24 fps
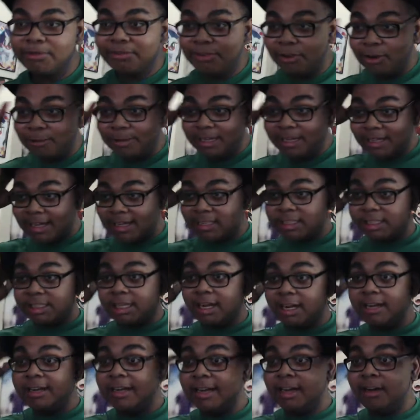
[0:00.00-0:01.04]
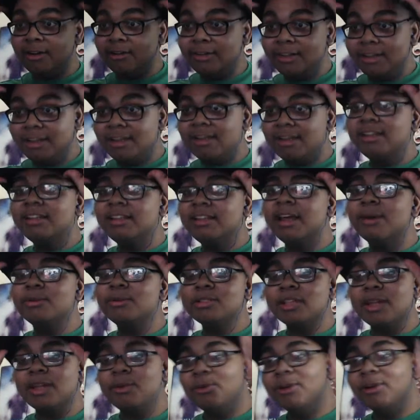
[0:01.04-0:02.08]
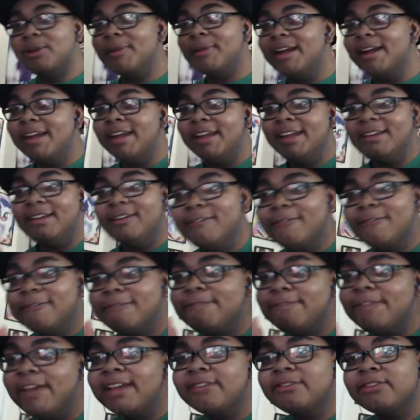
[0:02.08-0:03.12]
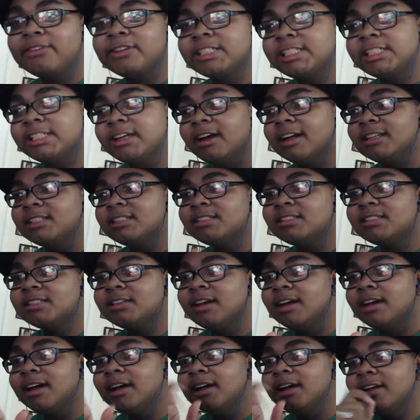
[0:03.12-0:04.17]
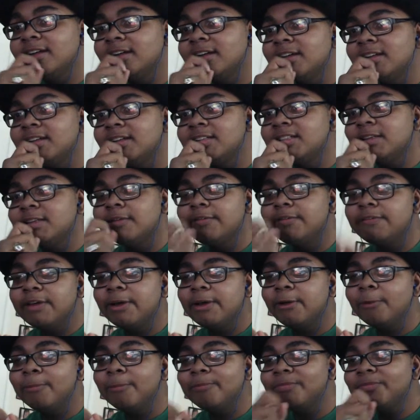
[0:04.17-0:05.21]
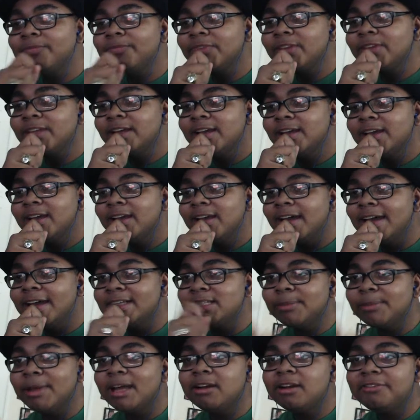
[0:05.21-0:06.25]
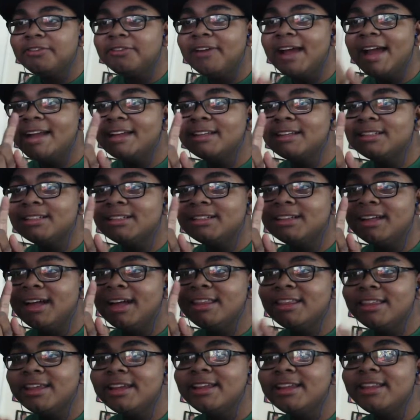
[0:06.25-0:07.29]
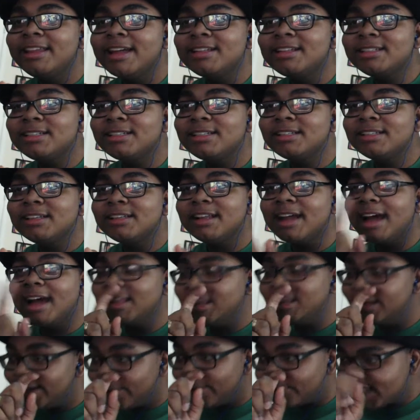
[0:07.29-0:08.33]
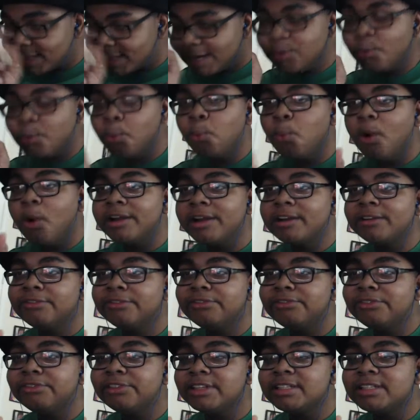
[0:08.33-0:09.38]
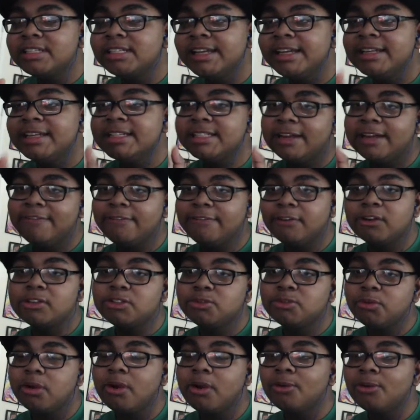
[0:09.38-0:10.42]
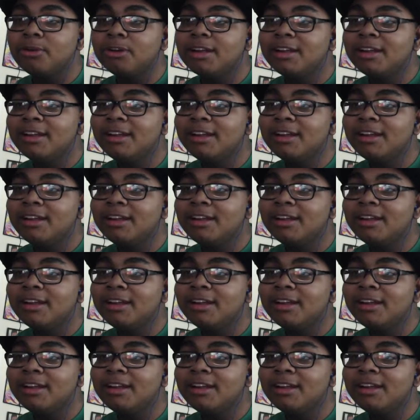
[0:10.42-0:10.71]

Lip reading: filming that shot now. That was like one of my favorite shots to film. As a matter of fact, I think that was like one of the scenes I first wrote